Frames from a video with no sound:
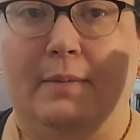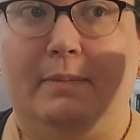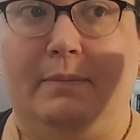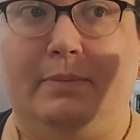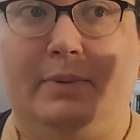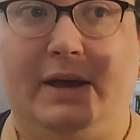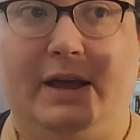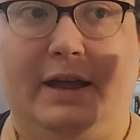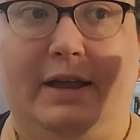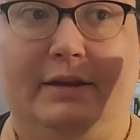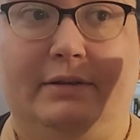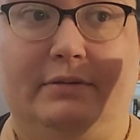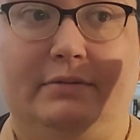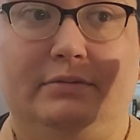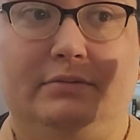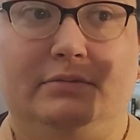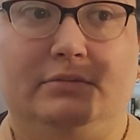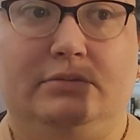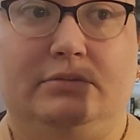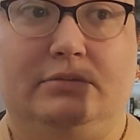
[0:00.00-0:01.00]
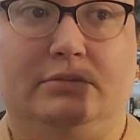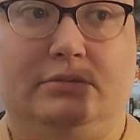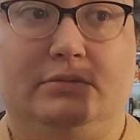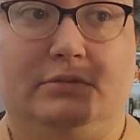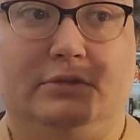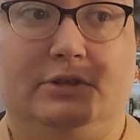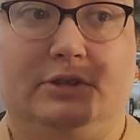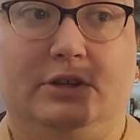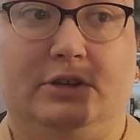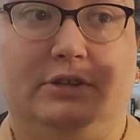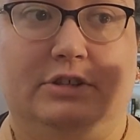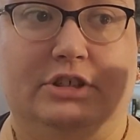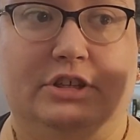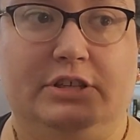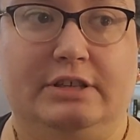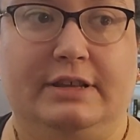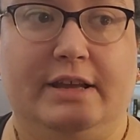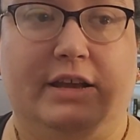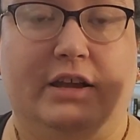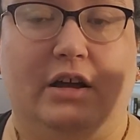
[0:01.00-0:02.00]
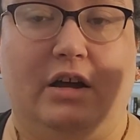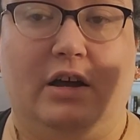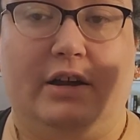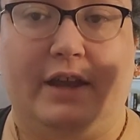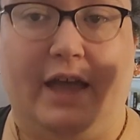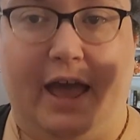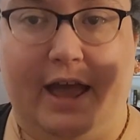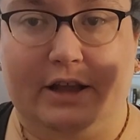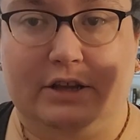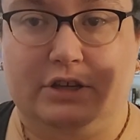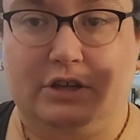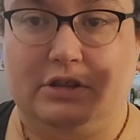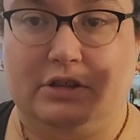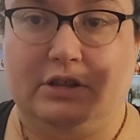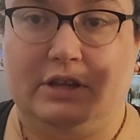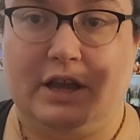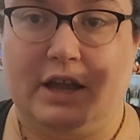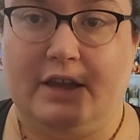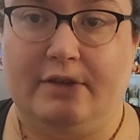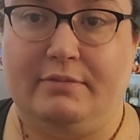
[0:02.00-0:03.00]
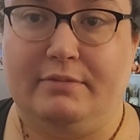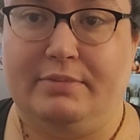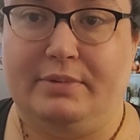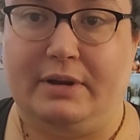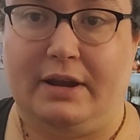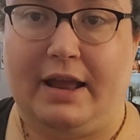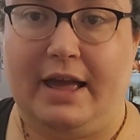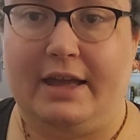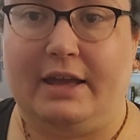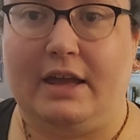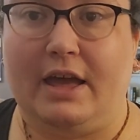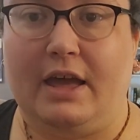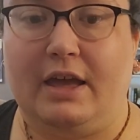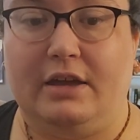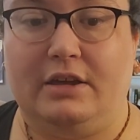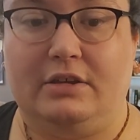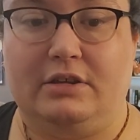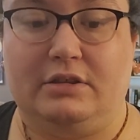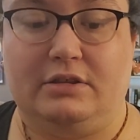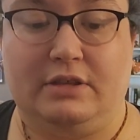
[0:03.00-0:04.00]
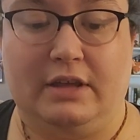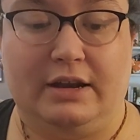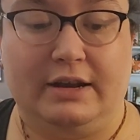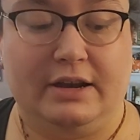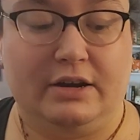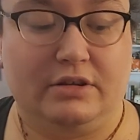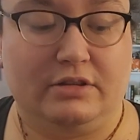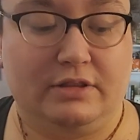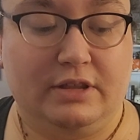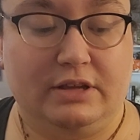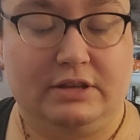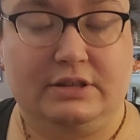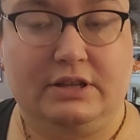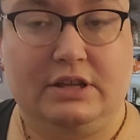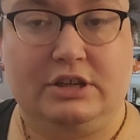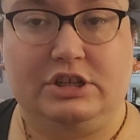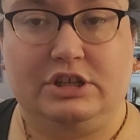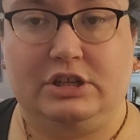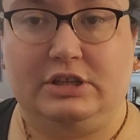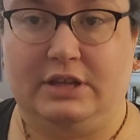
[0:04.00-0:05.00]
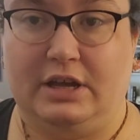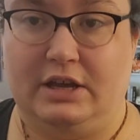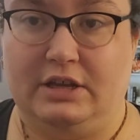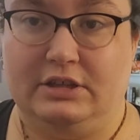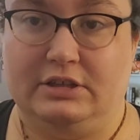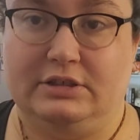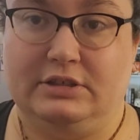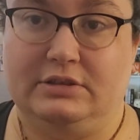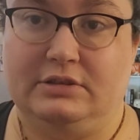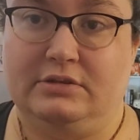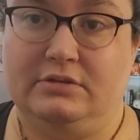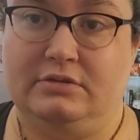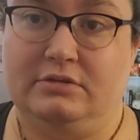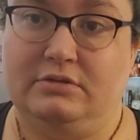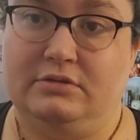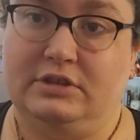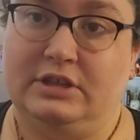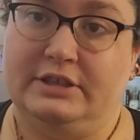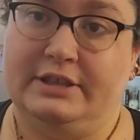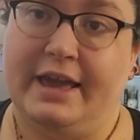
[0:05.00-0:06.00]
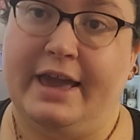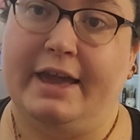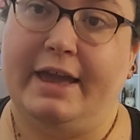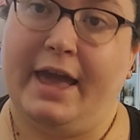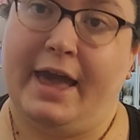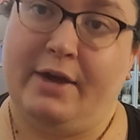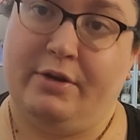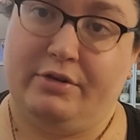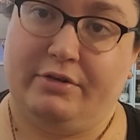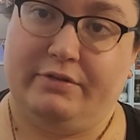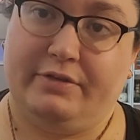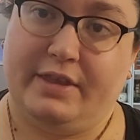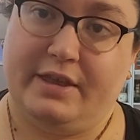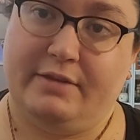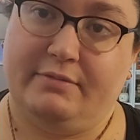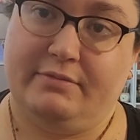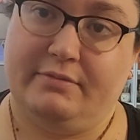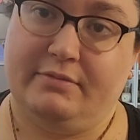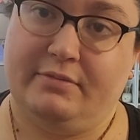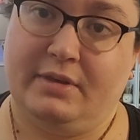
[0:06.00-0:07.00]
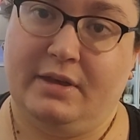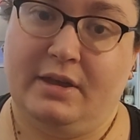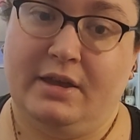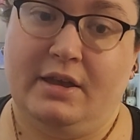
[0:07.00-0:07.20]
But so she's like on edge all the time, but like the little things that she does to take care of them,